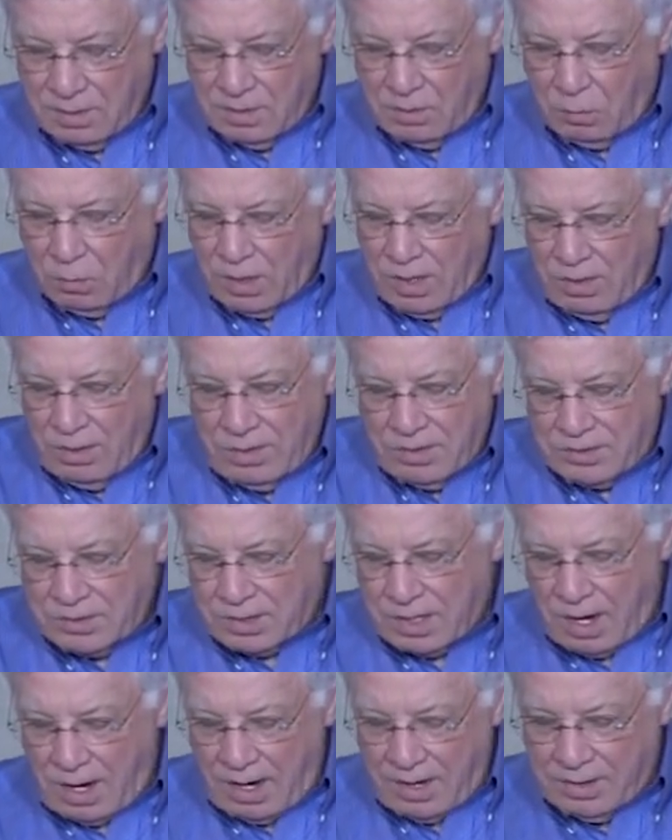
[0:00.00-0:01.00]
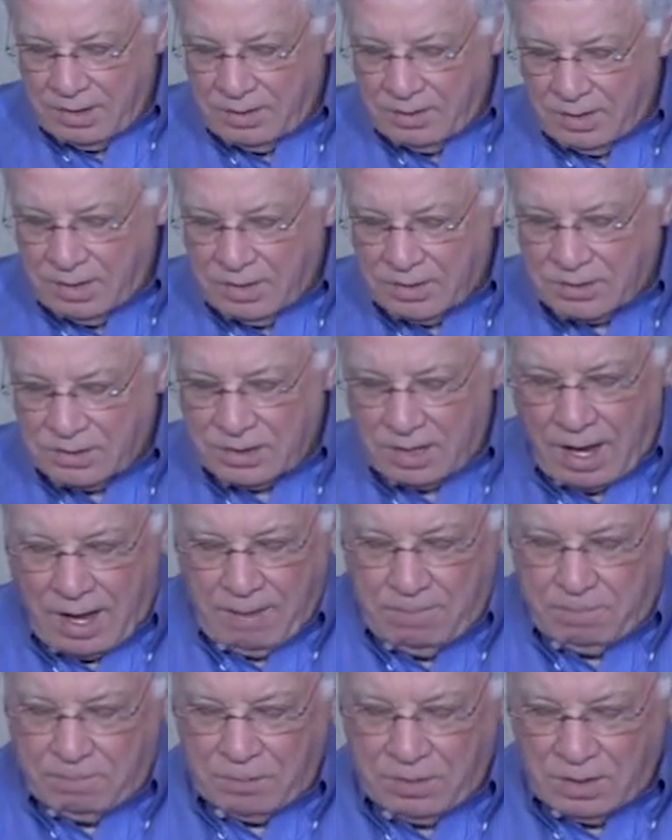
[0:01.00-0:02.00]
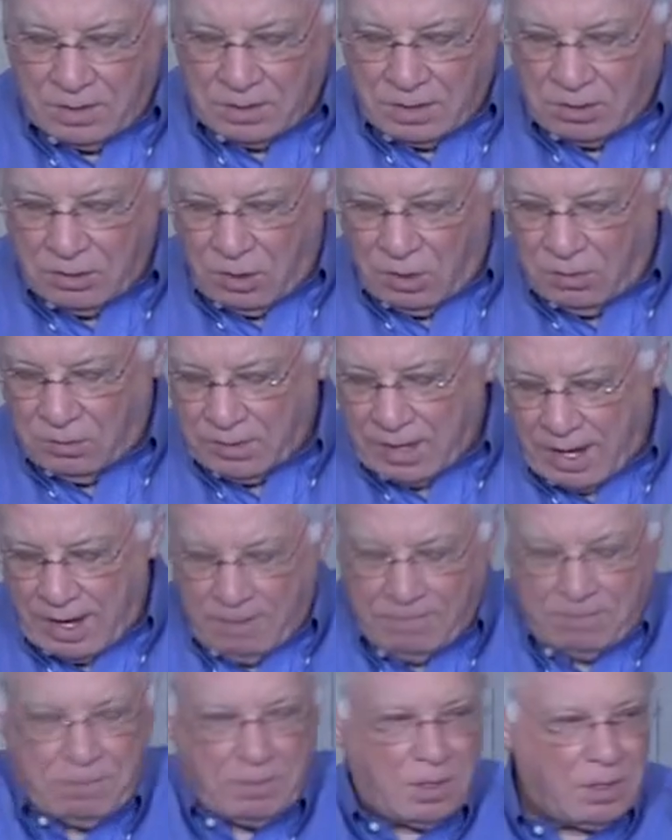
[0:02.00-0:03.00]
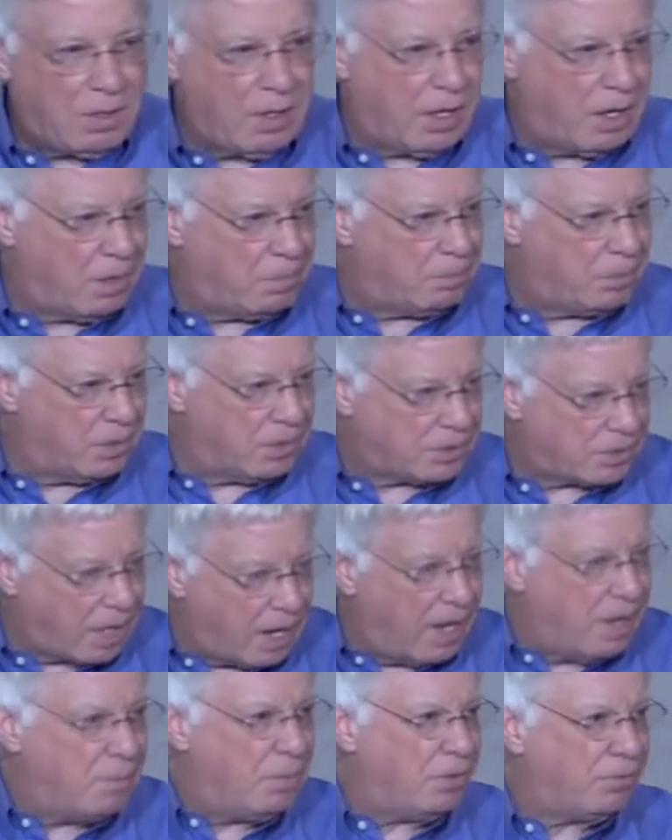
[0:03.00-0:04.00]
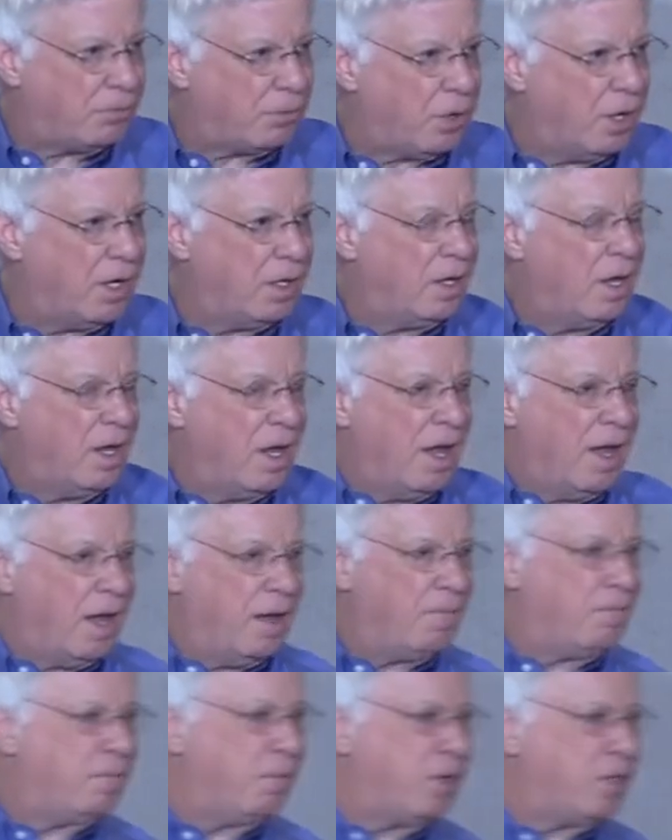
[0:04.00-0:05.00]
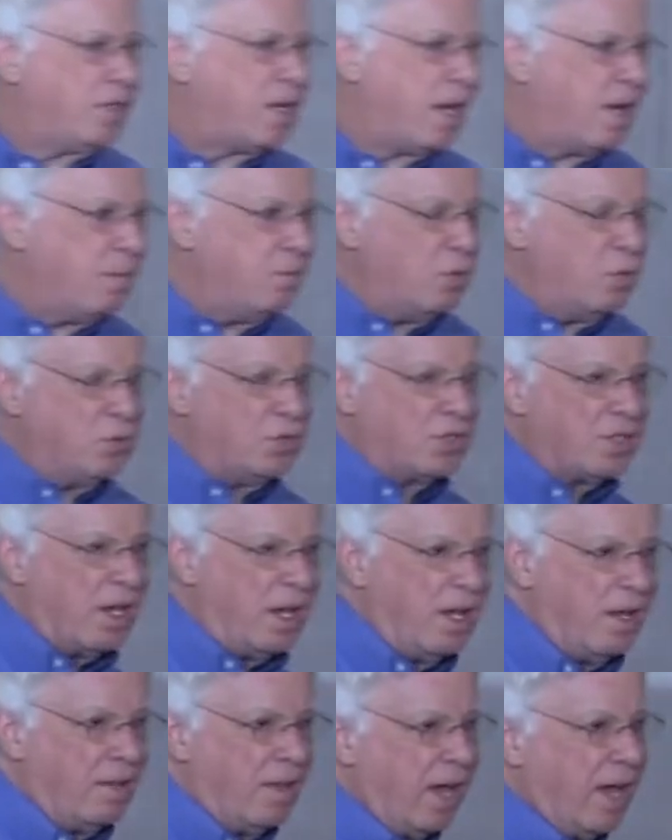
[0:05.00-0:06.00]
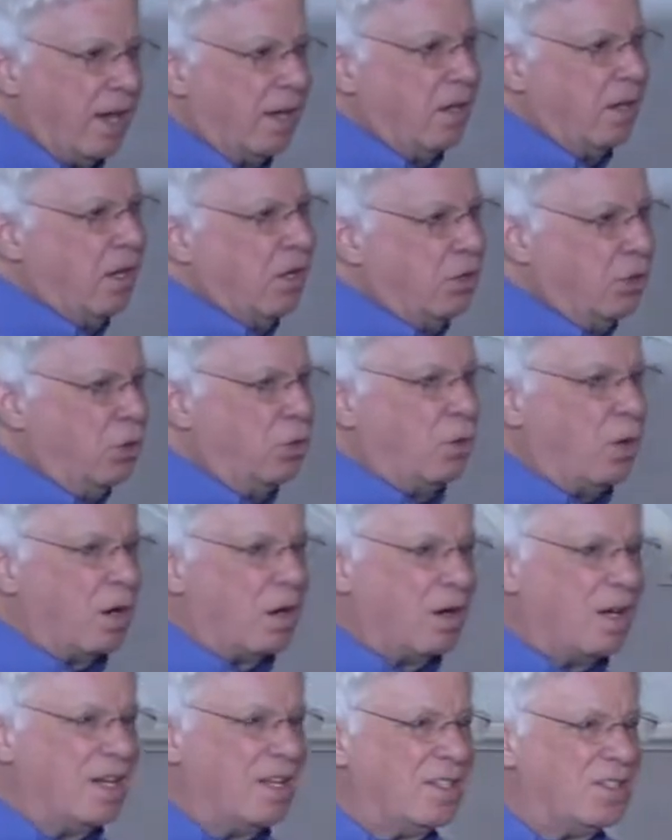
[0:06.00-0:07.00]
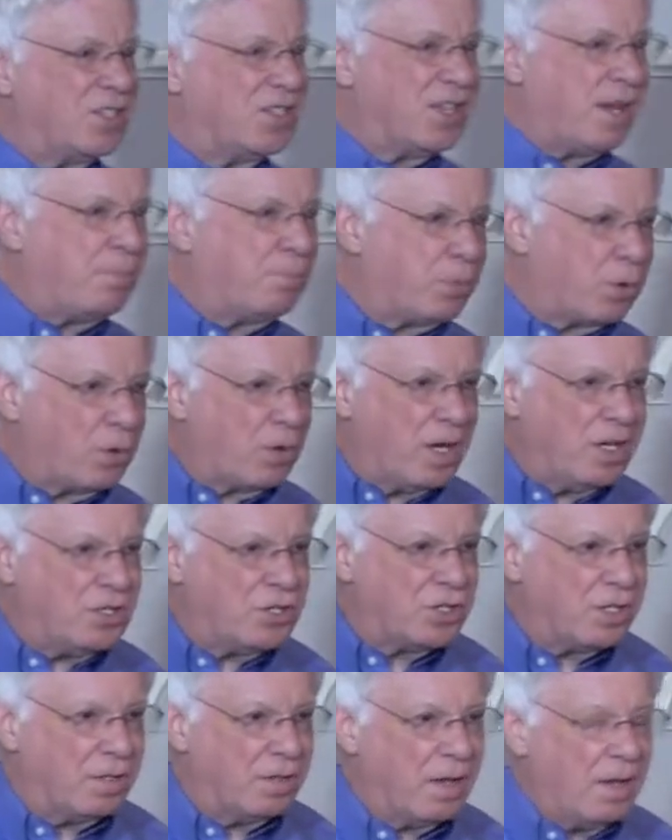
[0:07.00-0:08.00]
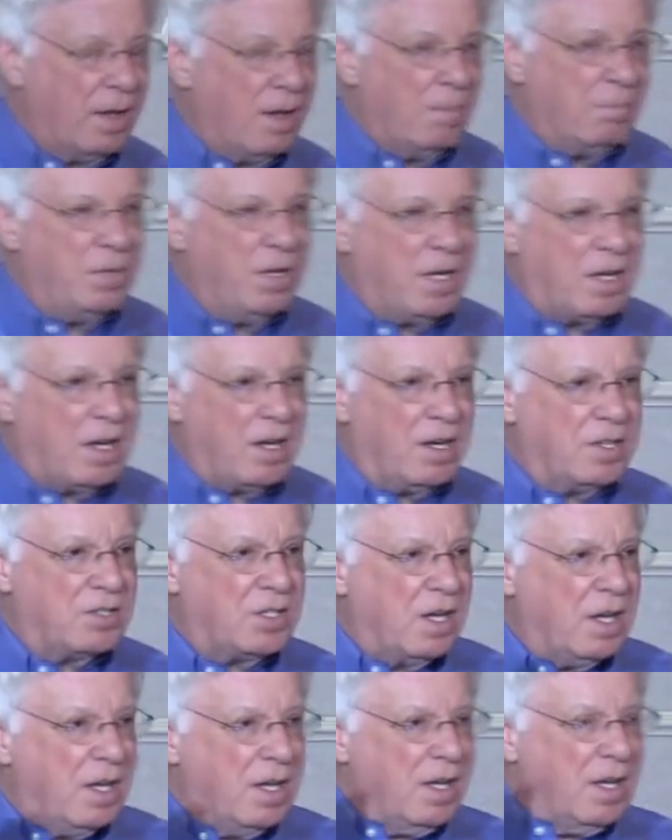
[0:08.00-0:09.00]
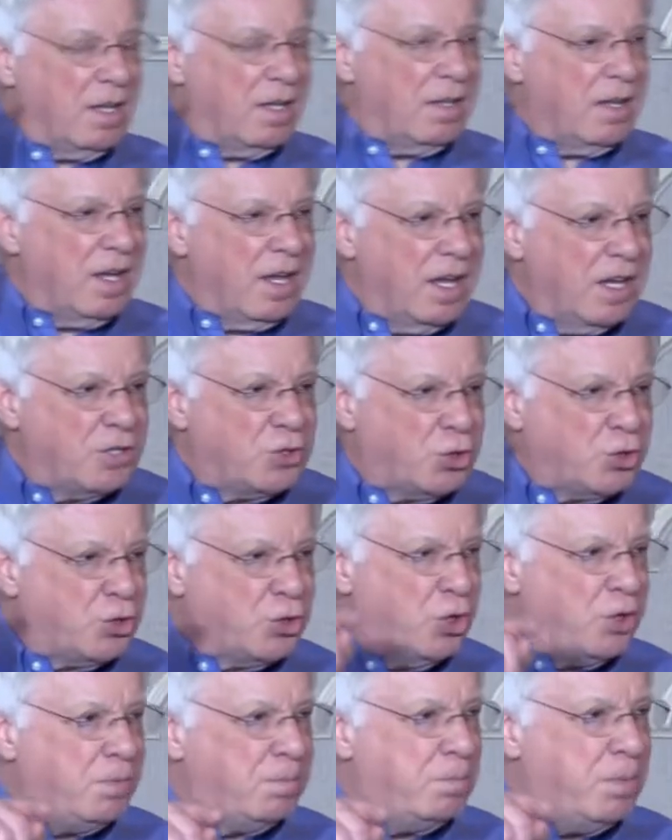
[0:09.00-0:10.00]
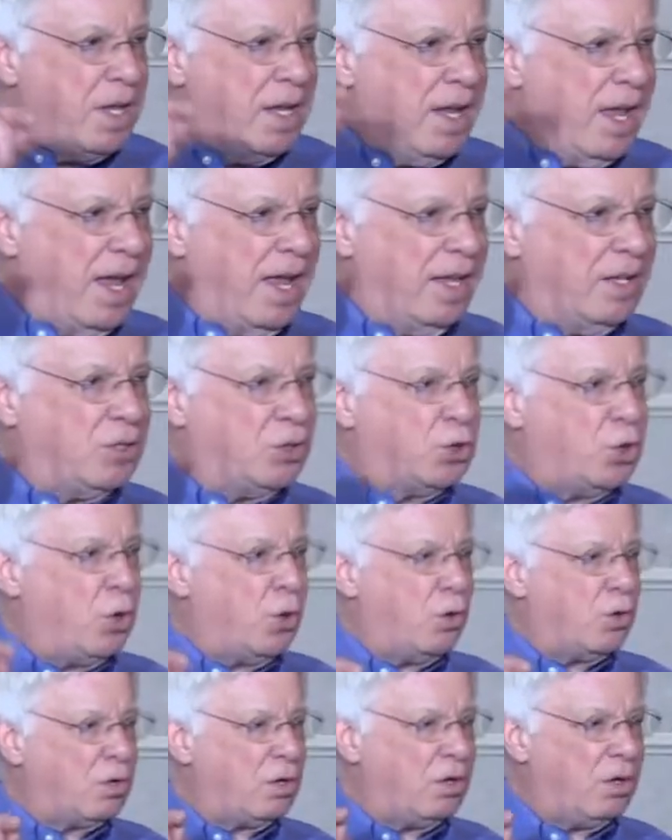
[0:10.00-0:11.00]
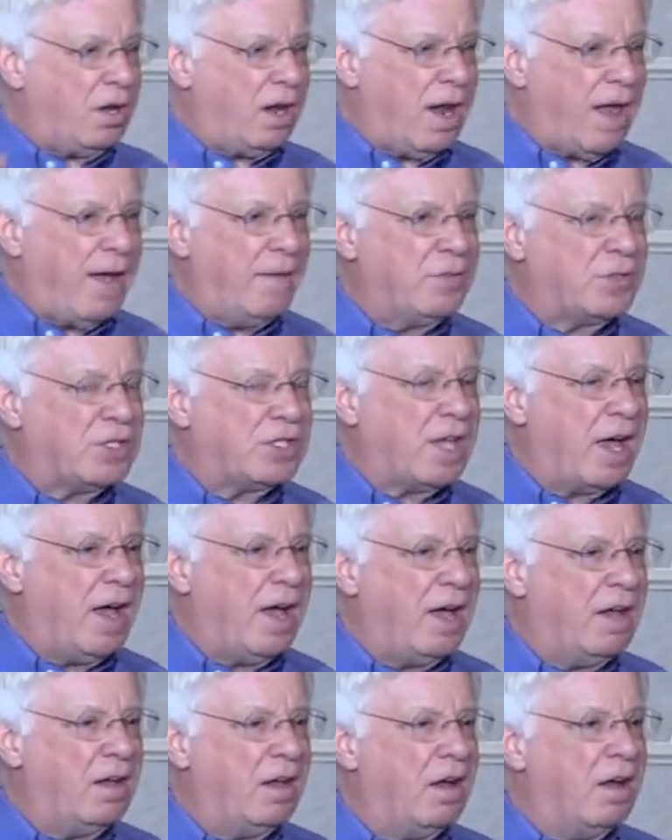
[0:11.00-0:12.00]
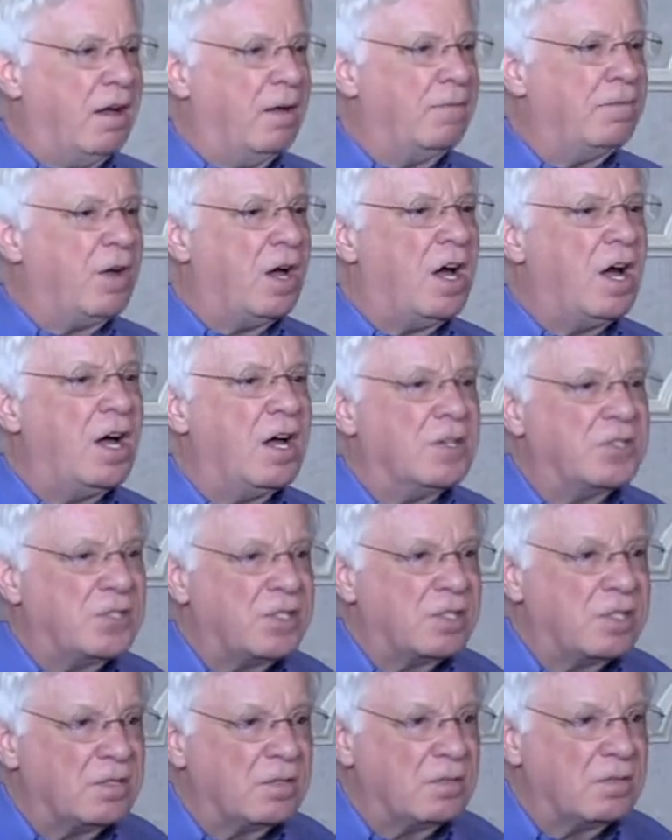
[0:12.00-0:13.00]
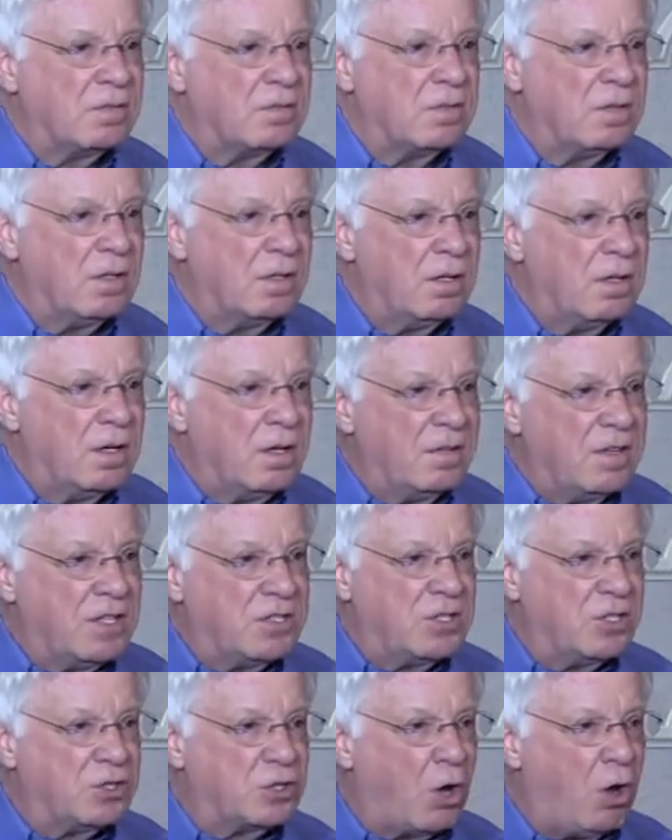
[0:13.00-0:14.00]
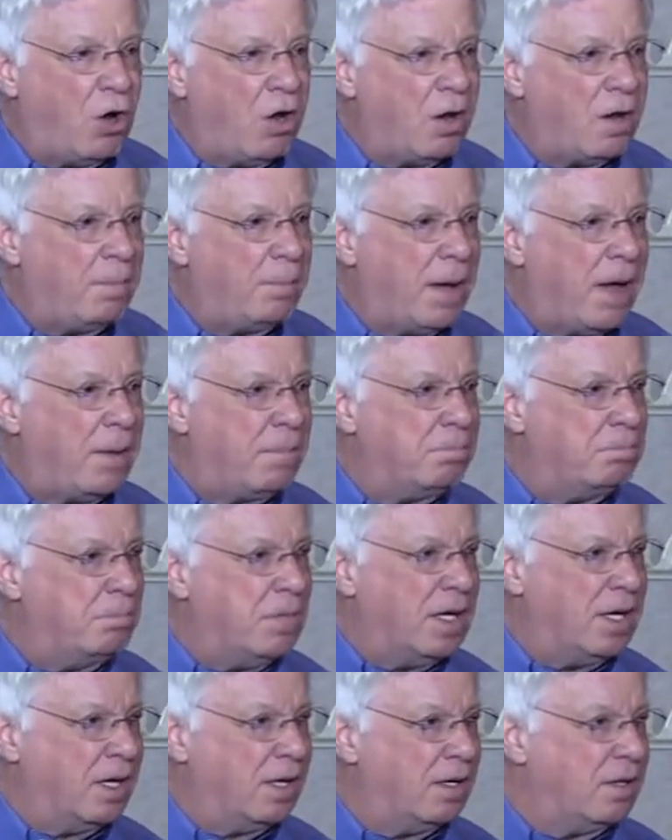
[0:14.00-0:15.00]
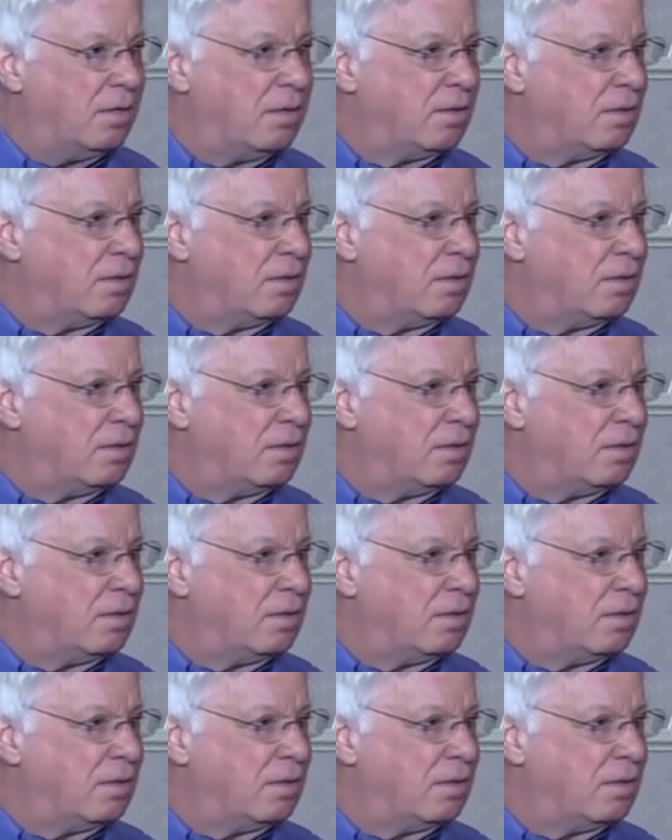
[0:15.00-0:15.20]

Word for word: Where is God in this? I feel alone. I feel helpless. I'm afraid. Every time you say that, you are in separation because it should be a total lifestyle of us. This is all about me.